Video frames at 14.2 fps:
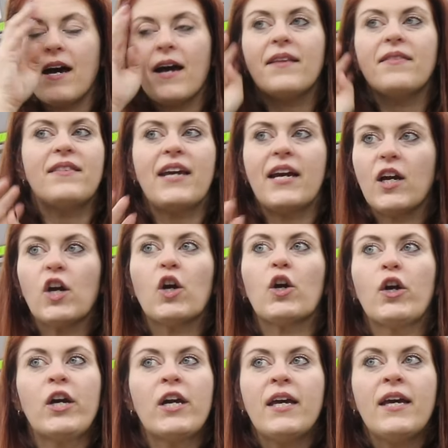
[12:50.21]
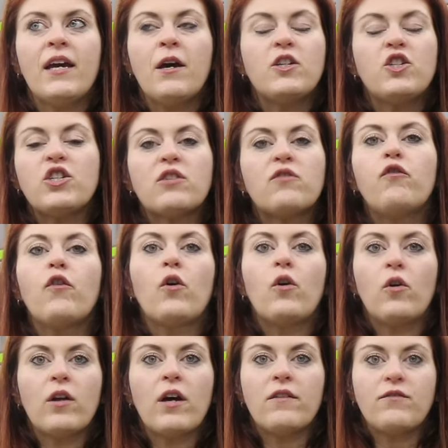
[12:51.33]
they're just
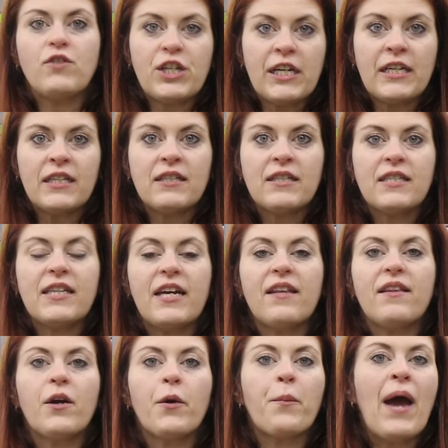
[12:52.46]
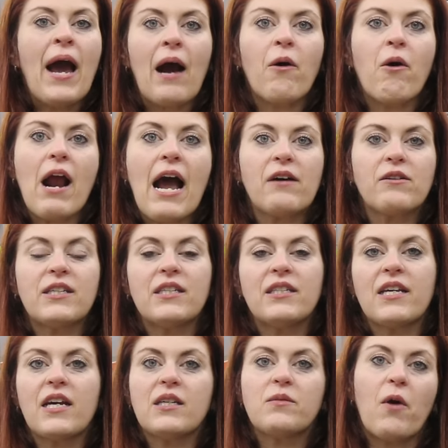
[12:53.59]
full of genes, that they're powerhouses
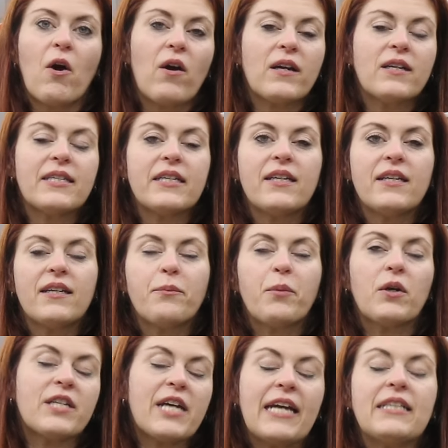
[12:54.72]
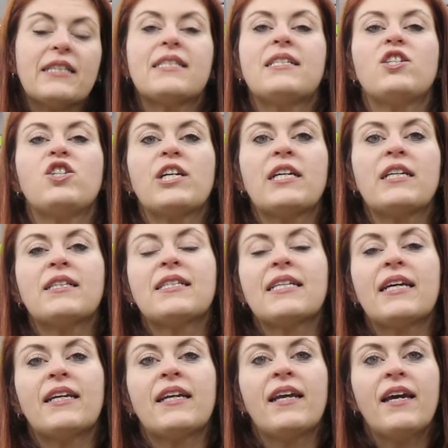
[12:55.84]
as far as it pertains to genes.
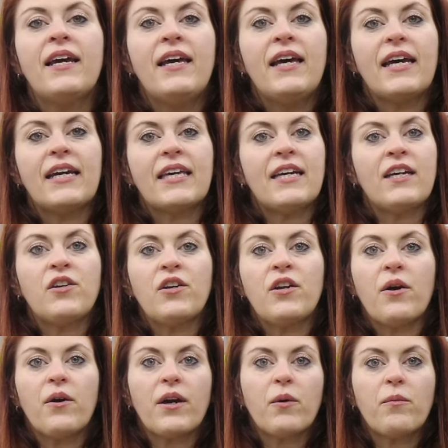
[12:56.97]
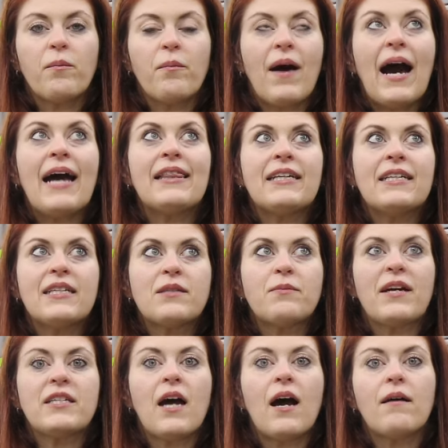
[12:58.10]
And again, my list,
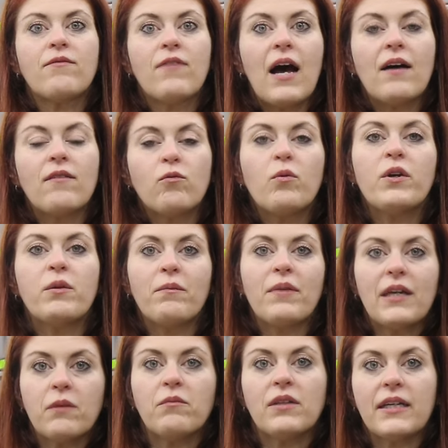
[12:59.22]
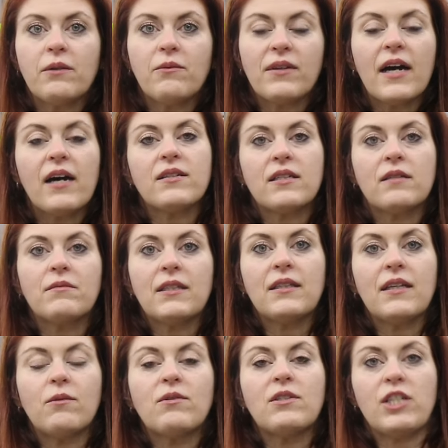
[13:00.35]
my top 5 wouldn't be complete without something
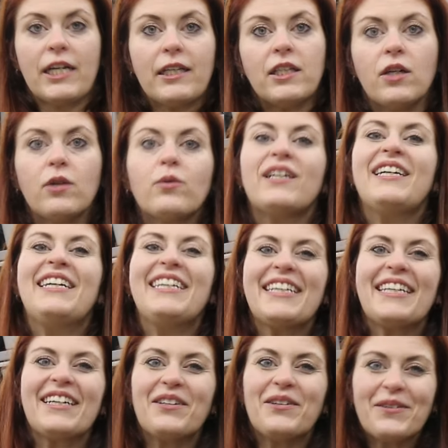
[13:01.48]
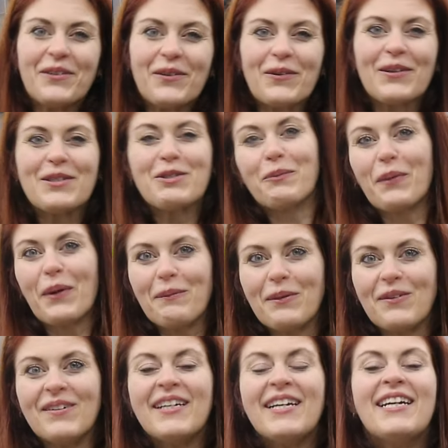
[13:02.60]
that was yellow yellow and orange and
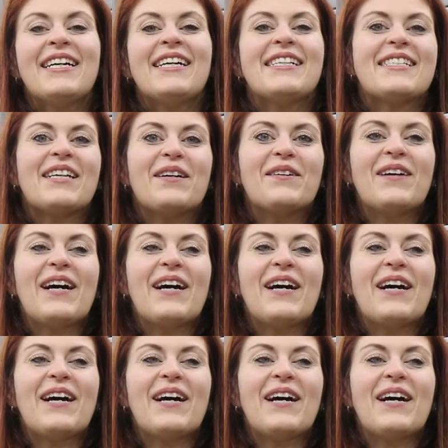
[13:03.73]
purple. So